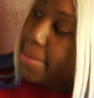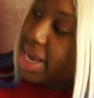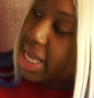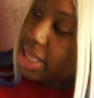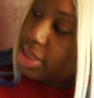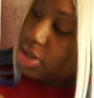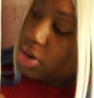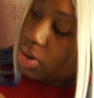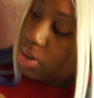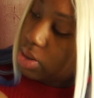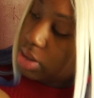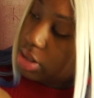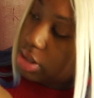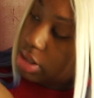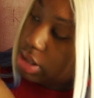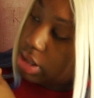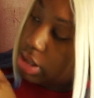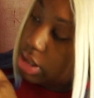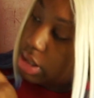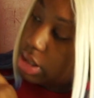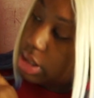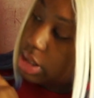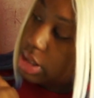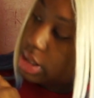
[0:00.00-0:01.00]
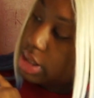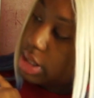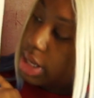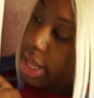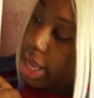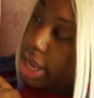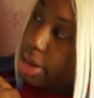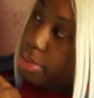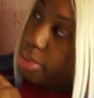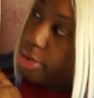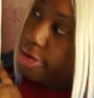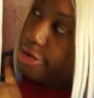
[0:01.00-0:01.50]
made those
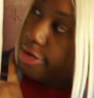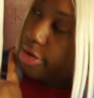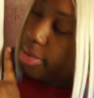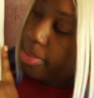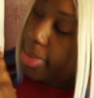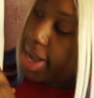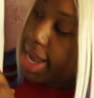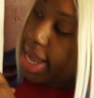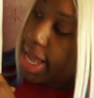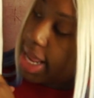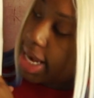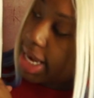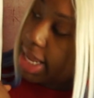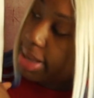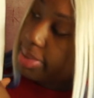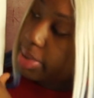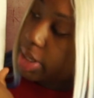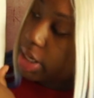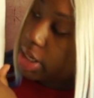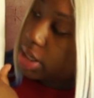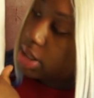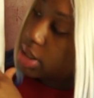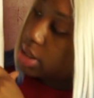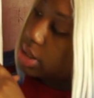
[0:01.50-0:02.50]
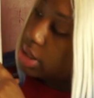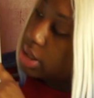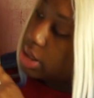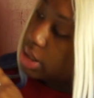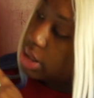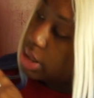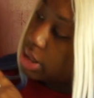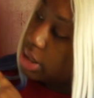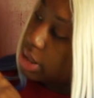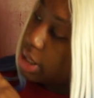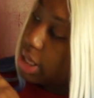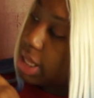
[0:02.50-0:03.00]
label for my lip
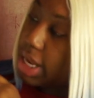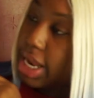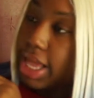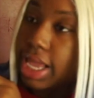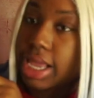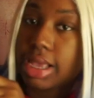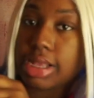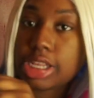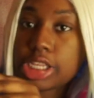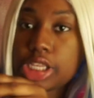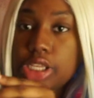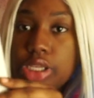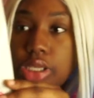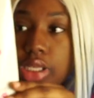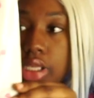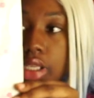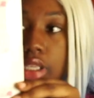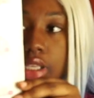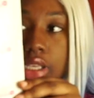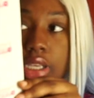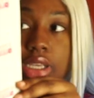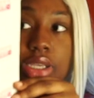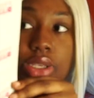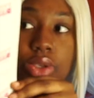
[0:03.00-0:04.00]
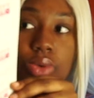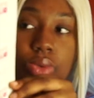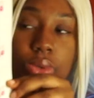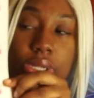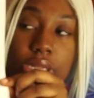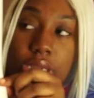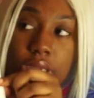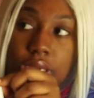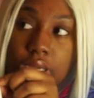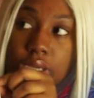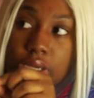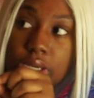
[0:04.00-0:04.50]
gloss. It's
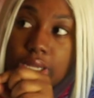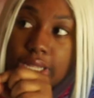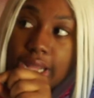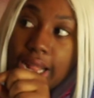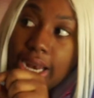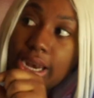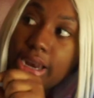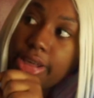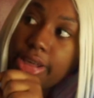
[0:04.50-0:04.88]
really cute. I